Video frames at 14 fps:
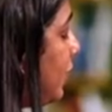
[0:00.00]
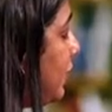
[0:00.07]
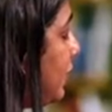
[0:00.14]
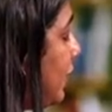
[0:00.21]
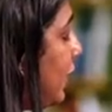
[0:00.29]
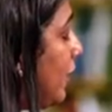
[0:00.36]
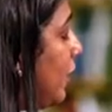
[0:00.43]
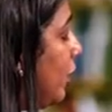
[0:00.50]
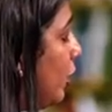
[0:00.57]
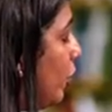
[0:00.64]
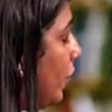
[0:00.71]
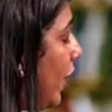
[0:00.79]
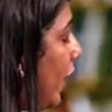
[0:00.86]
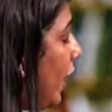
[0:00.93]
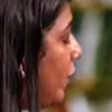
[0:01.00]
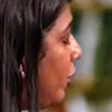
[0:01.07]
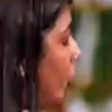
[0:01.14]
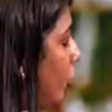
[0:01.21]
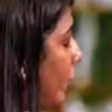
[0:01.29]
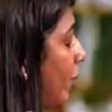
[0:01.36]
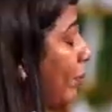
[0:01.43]
us take a look at
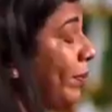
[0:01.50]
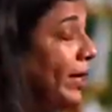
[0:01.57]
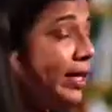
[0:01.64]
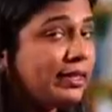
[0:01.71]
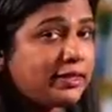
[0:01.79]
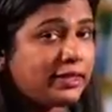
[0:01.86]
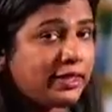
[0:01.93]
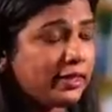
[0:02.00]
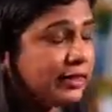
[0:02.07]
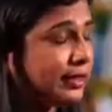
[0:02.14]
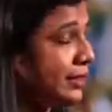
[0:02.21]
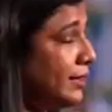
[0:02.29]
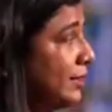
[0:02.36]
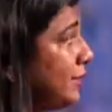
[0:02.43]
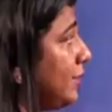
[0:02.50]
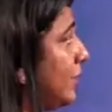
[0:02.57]
three paintings.